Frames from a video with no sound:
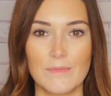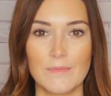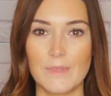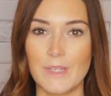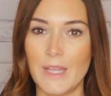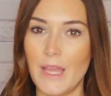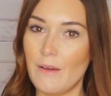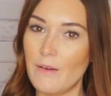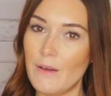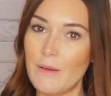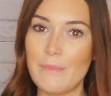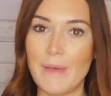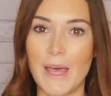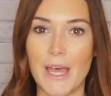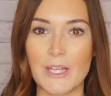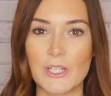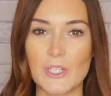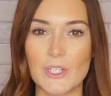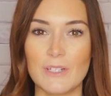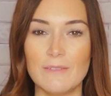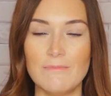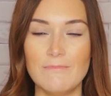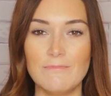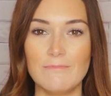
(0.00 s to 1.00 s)
Now
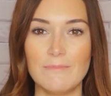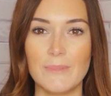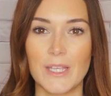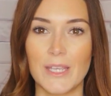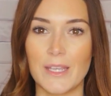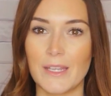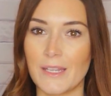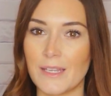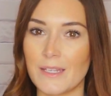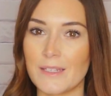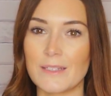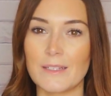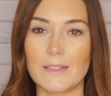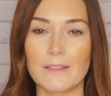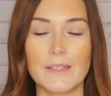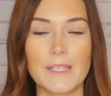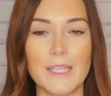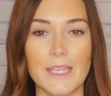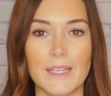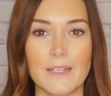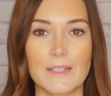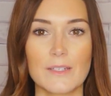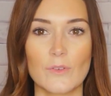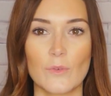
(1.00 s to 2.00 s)
imagine hitting
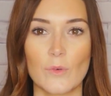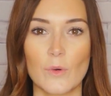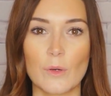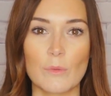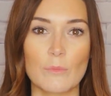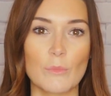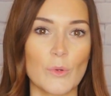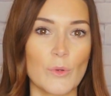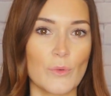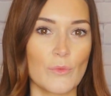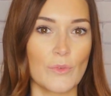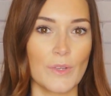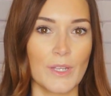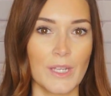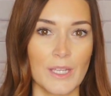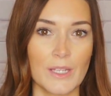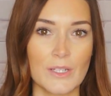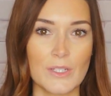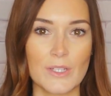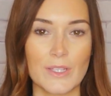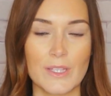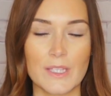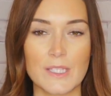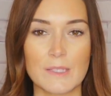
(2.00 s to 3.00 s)
delete or moving
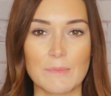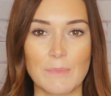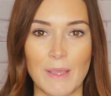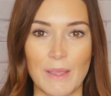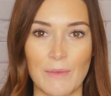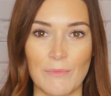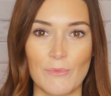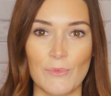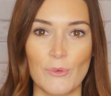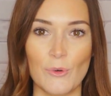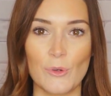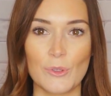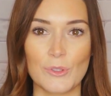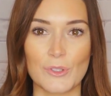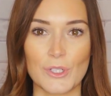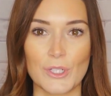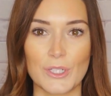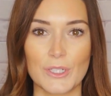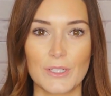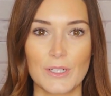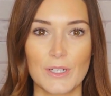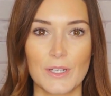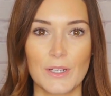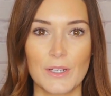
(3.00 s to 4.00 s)
it to the spam
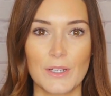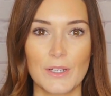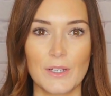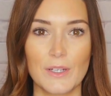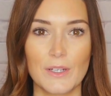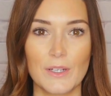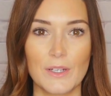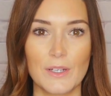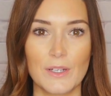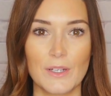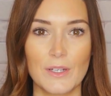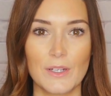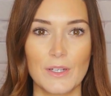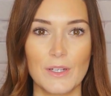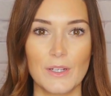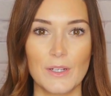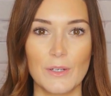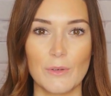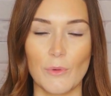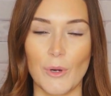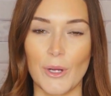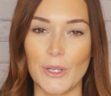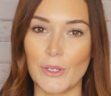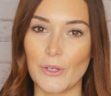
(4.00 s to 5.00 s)
folder.
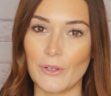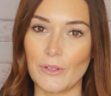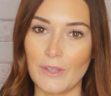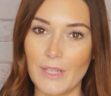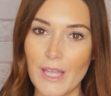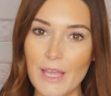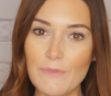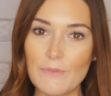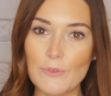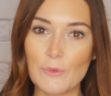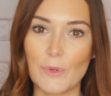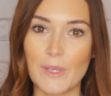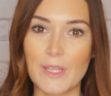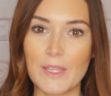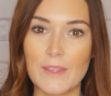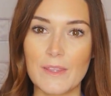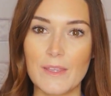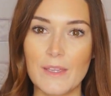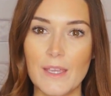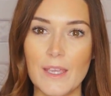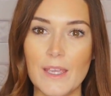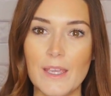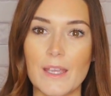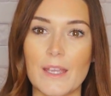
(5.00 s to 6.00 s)
What you're left with
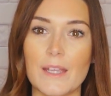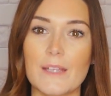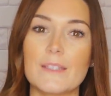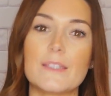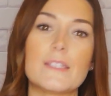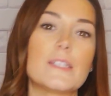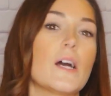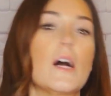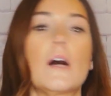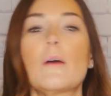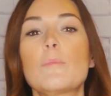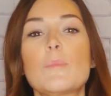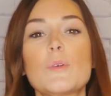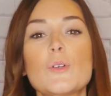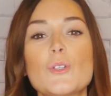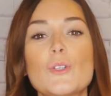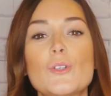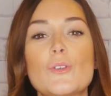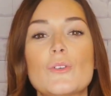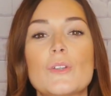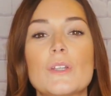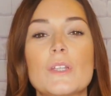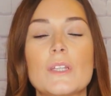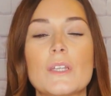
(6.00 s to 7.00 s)
is the
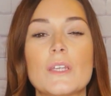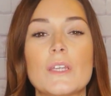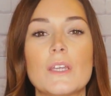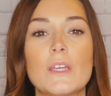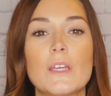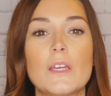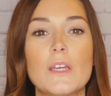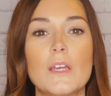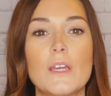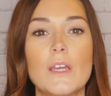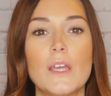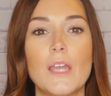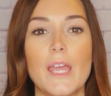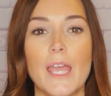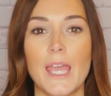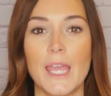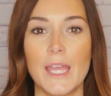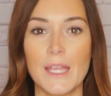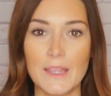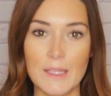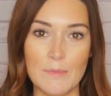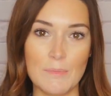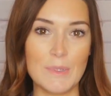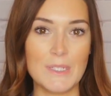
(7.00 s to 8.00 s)
opportunity
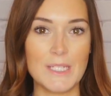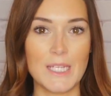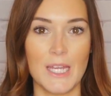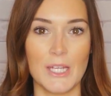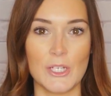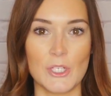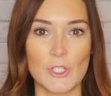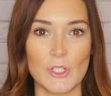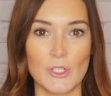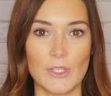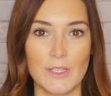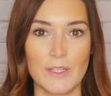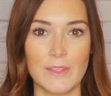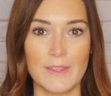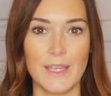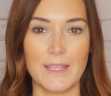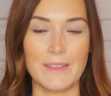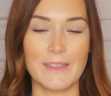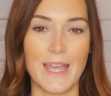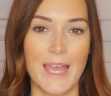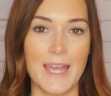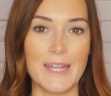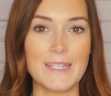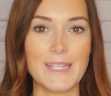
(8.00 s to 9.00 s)
and the potential
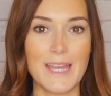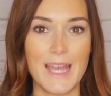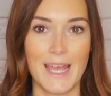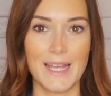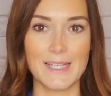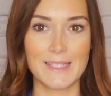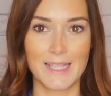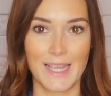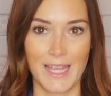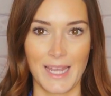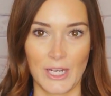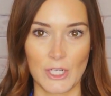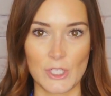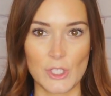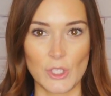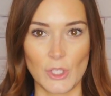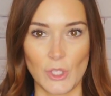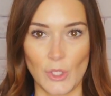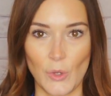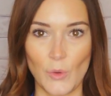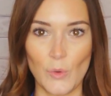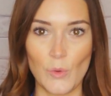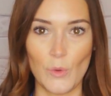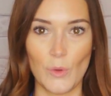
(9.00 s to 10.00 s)
that that task
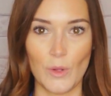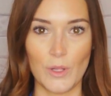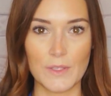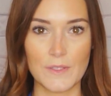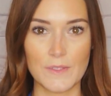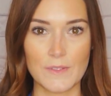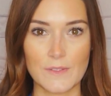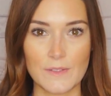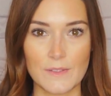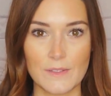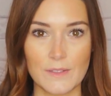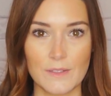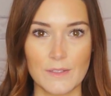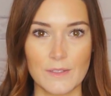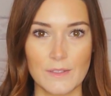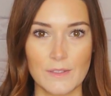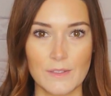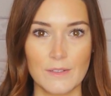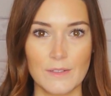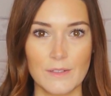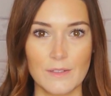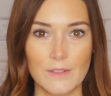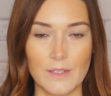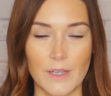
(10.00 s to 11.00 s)
actually holds.
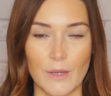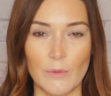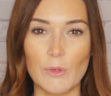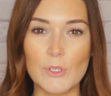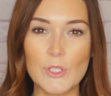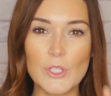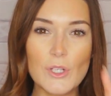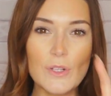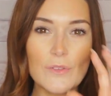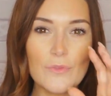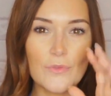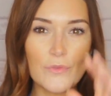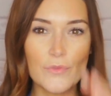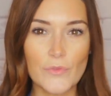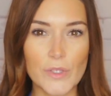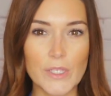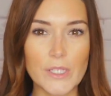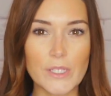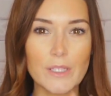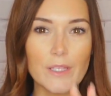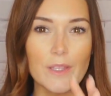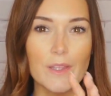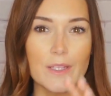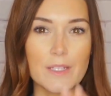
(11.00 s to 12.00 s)
I want you to
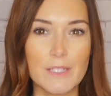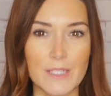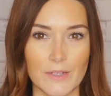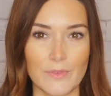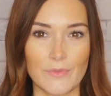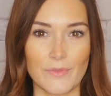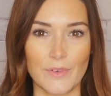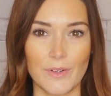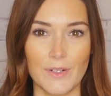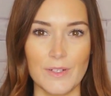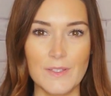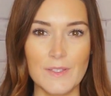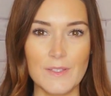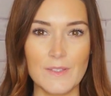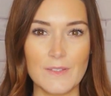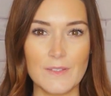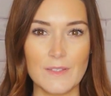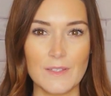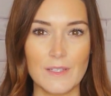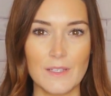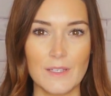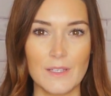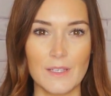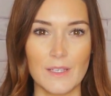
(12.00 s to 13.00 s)
feel the
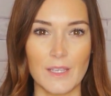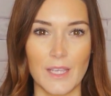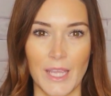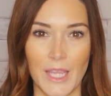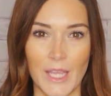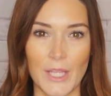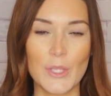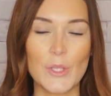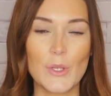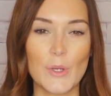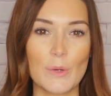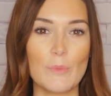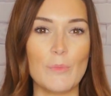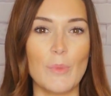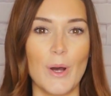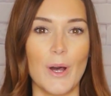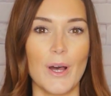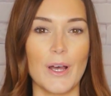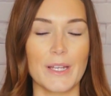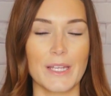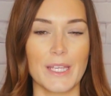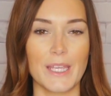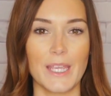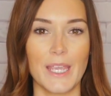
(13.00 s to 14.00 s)
difference in your
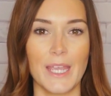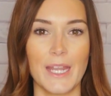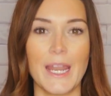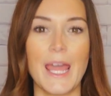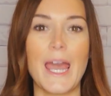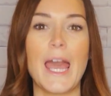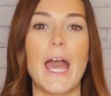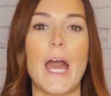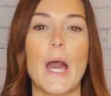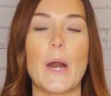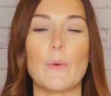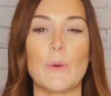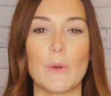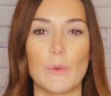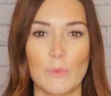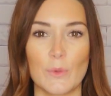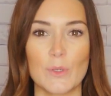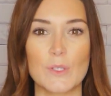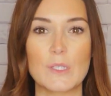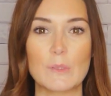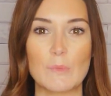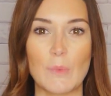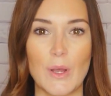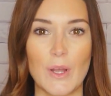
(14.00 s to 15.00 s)
body and how it
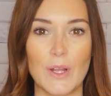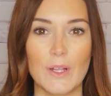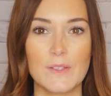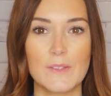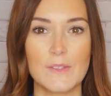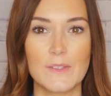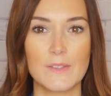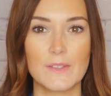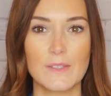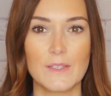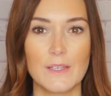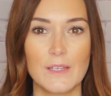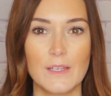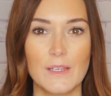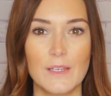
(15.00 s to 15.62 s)
responds.